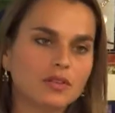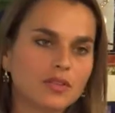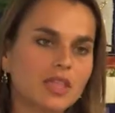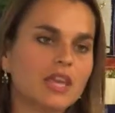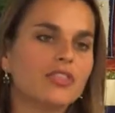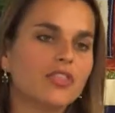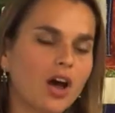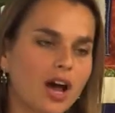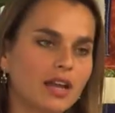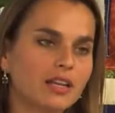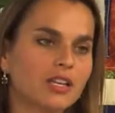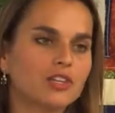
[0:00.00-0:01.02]
they
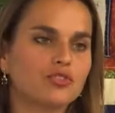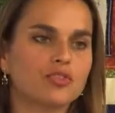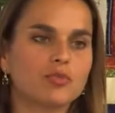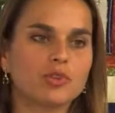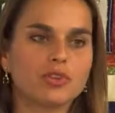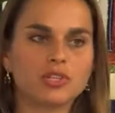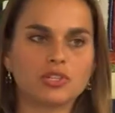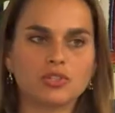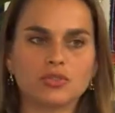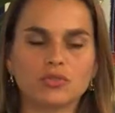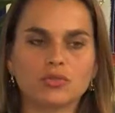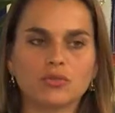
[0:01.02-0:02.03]
thought, contributed
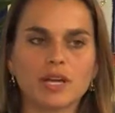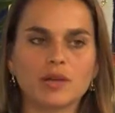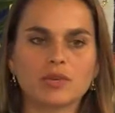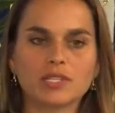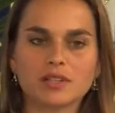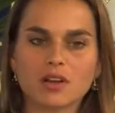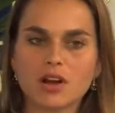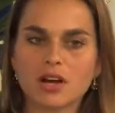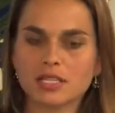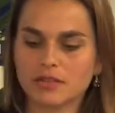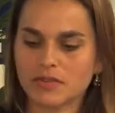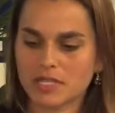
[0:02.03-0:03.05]
to and was the
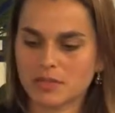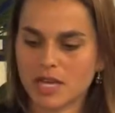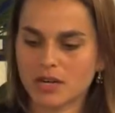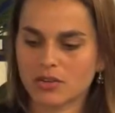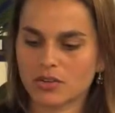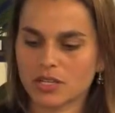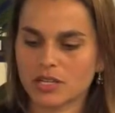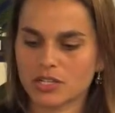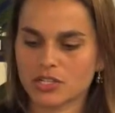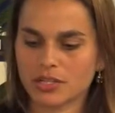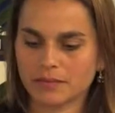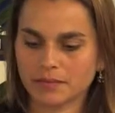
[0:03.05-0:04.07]
cause of his medical
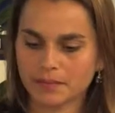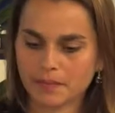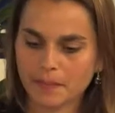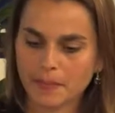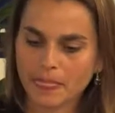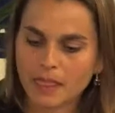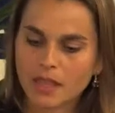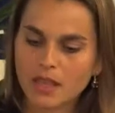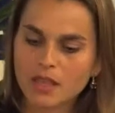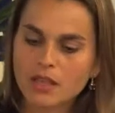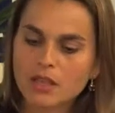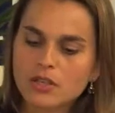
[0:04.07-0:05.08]
condition.
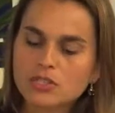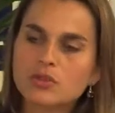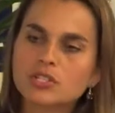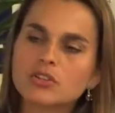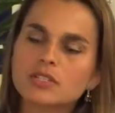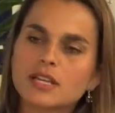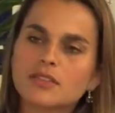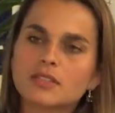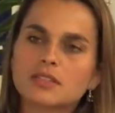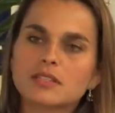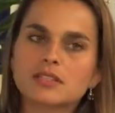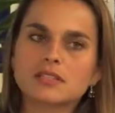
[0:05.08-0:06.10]
So it turns out
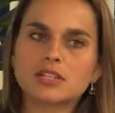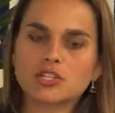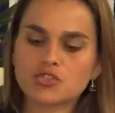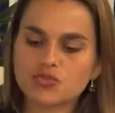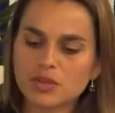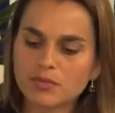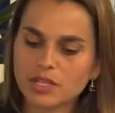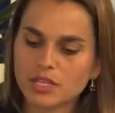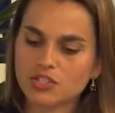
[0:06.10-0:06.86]
that this is an extremely